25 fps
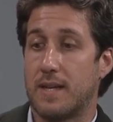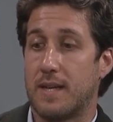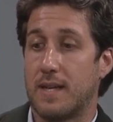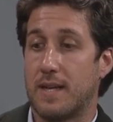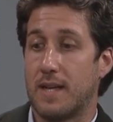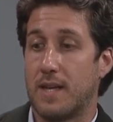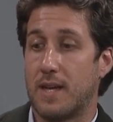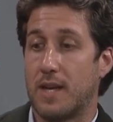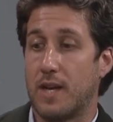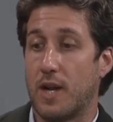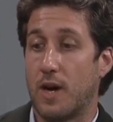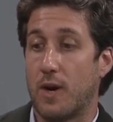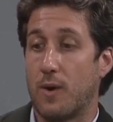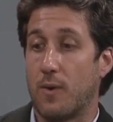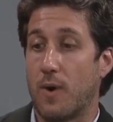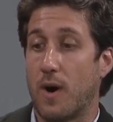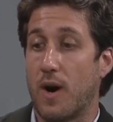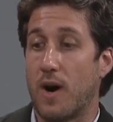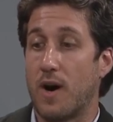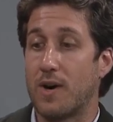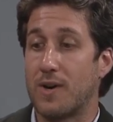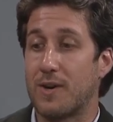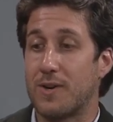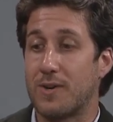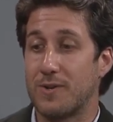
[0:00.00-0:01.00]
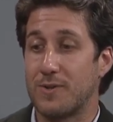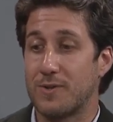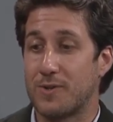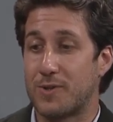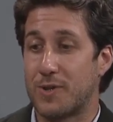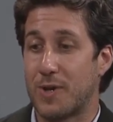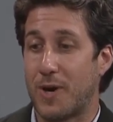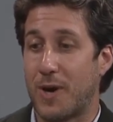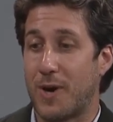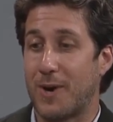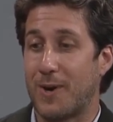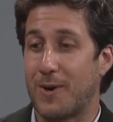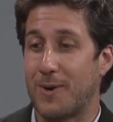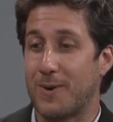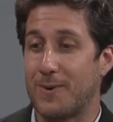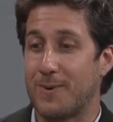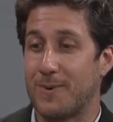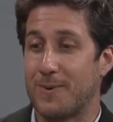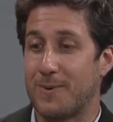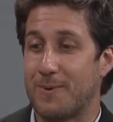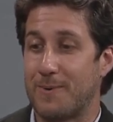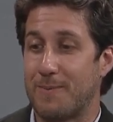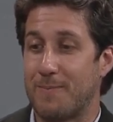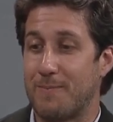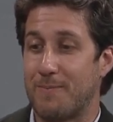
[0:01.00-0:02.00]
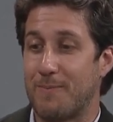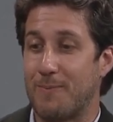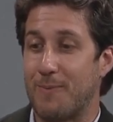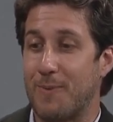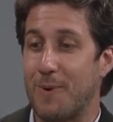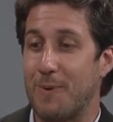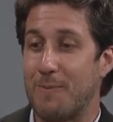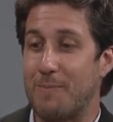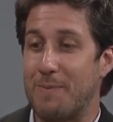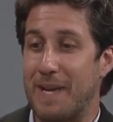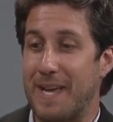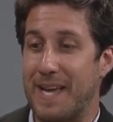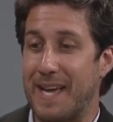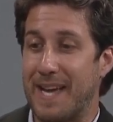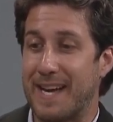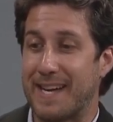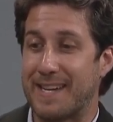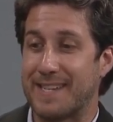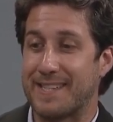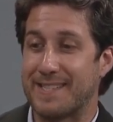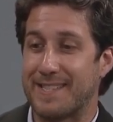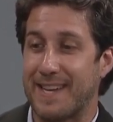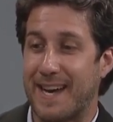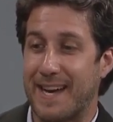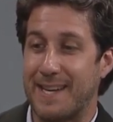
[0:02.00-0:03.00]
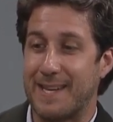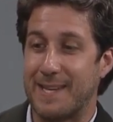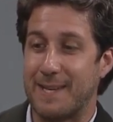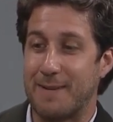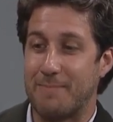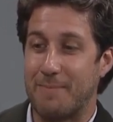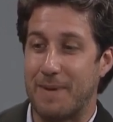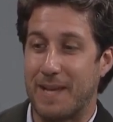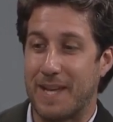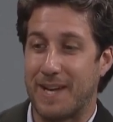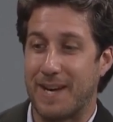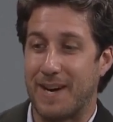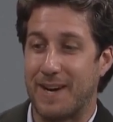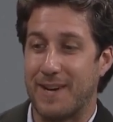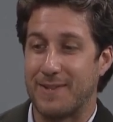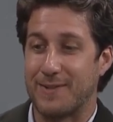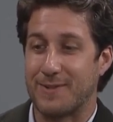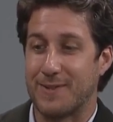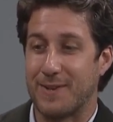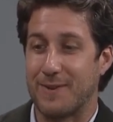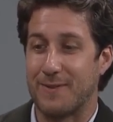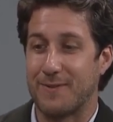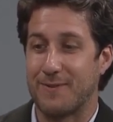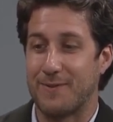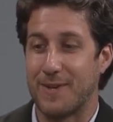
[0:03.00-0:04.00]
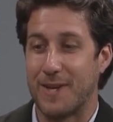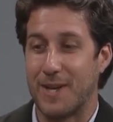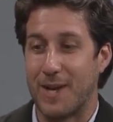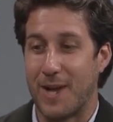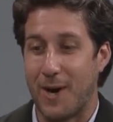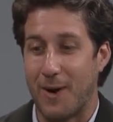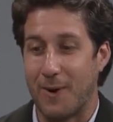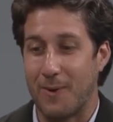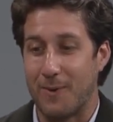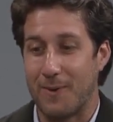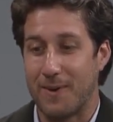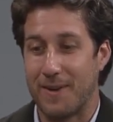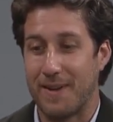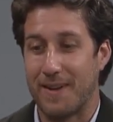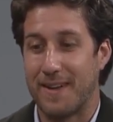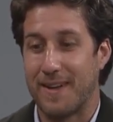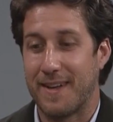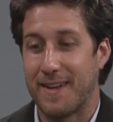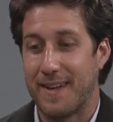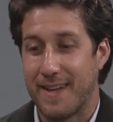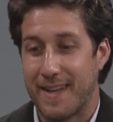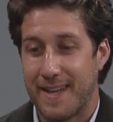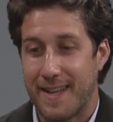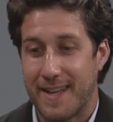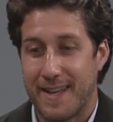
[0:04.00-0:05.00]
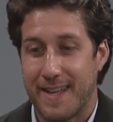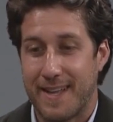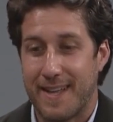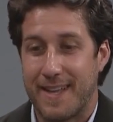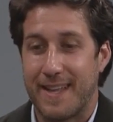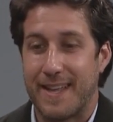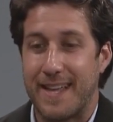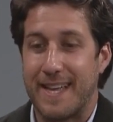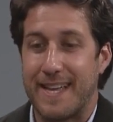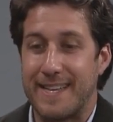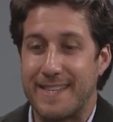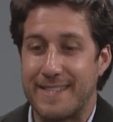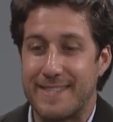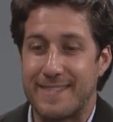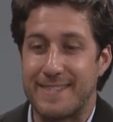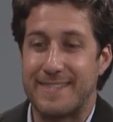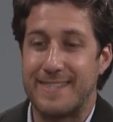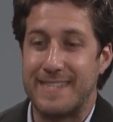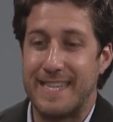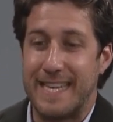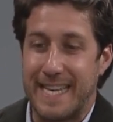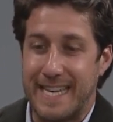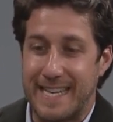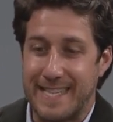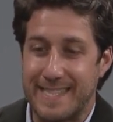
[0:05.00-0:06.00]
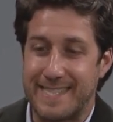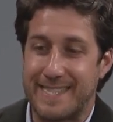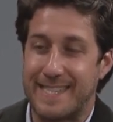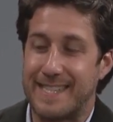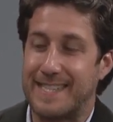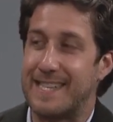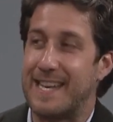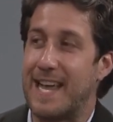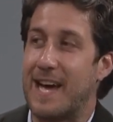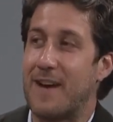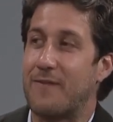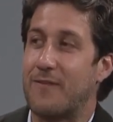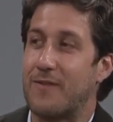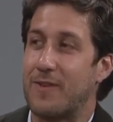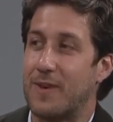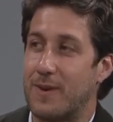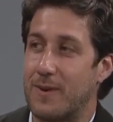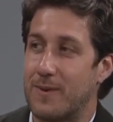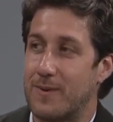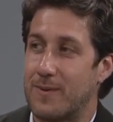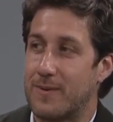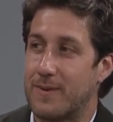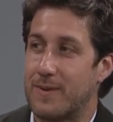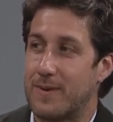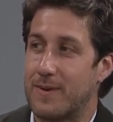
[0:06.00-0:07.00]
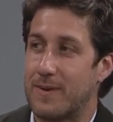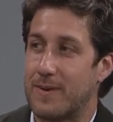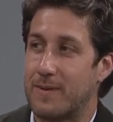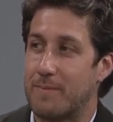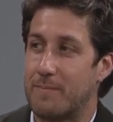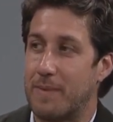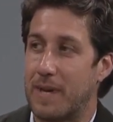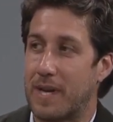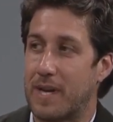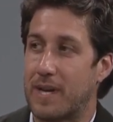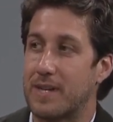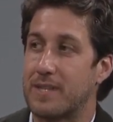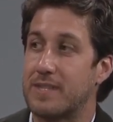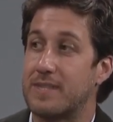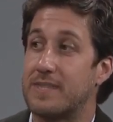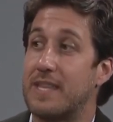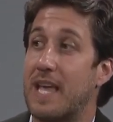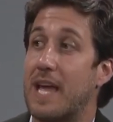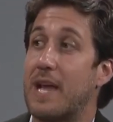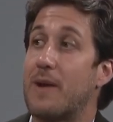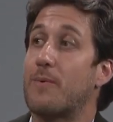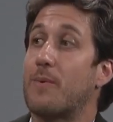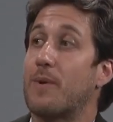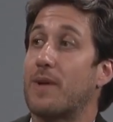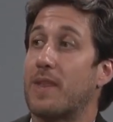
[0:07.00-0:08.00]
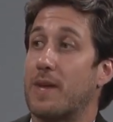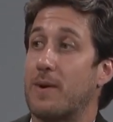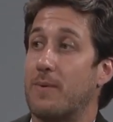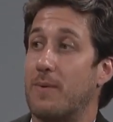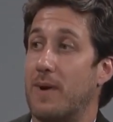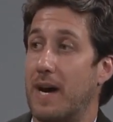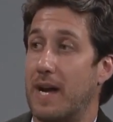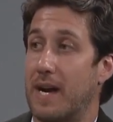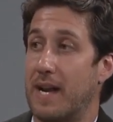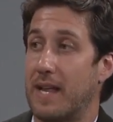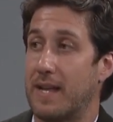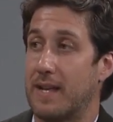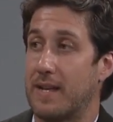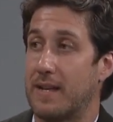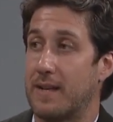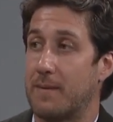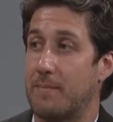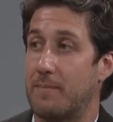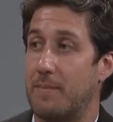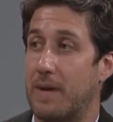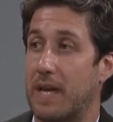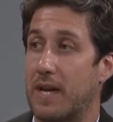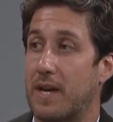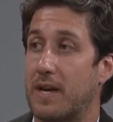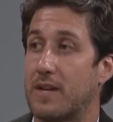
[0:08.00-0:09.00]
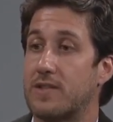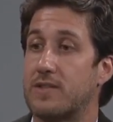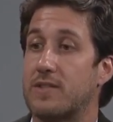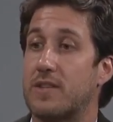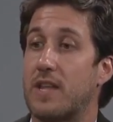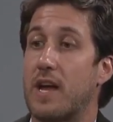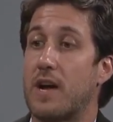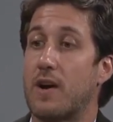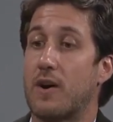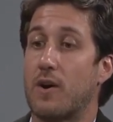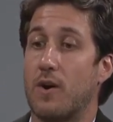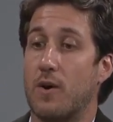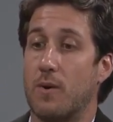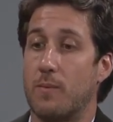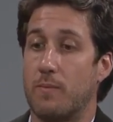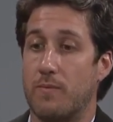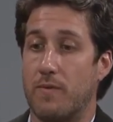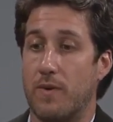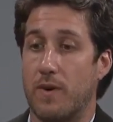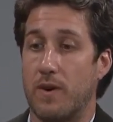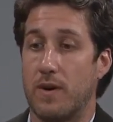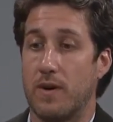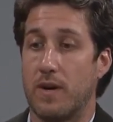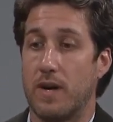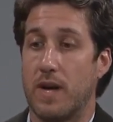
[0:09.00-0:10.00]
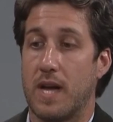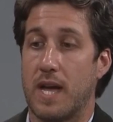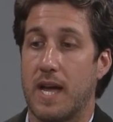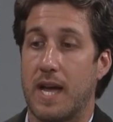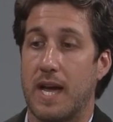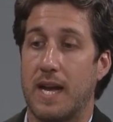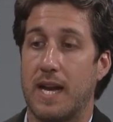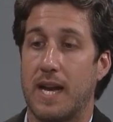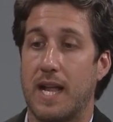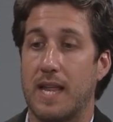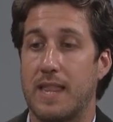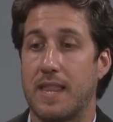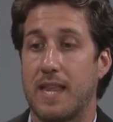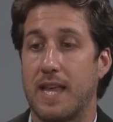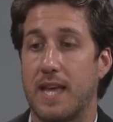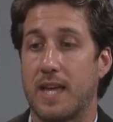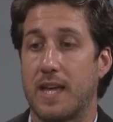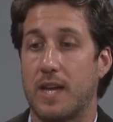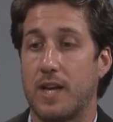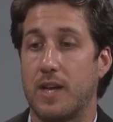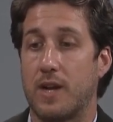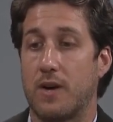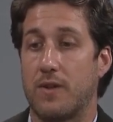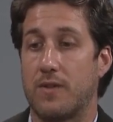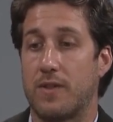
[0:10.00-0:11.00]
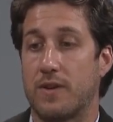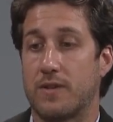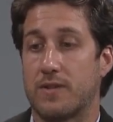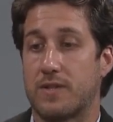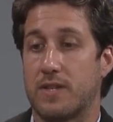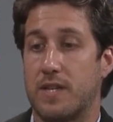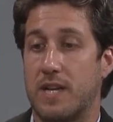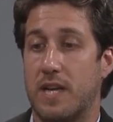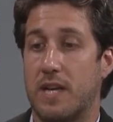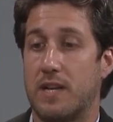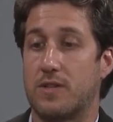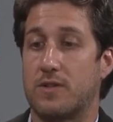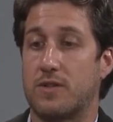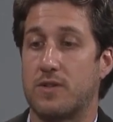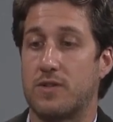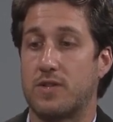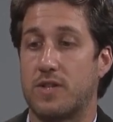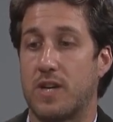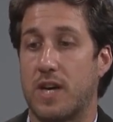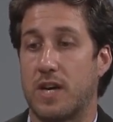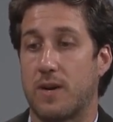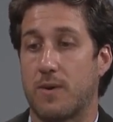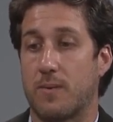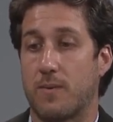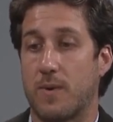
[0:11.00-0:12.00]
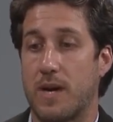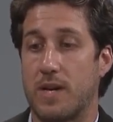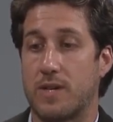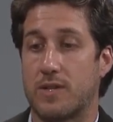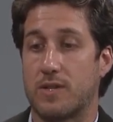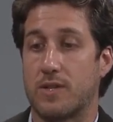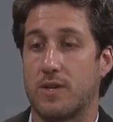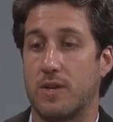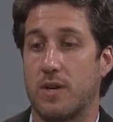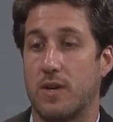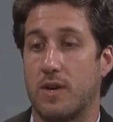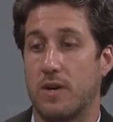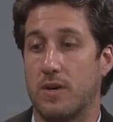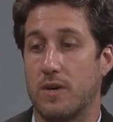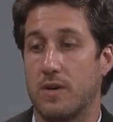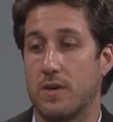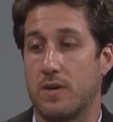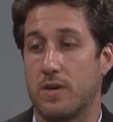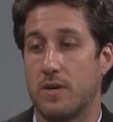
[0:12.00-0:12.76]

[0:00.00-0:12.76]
you know, Uncle Joe will be excited because of, you know, his niece and nephew, because they really want it, because they're hopeful. And I think, you know, there's an intergenerational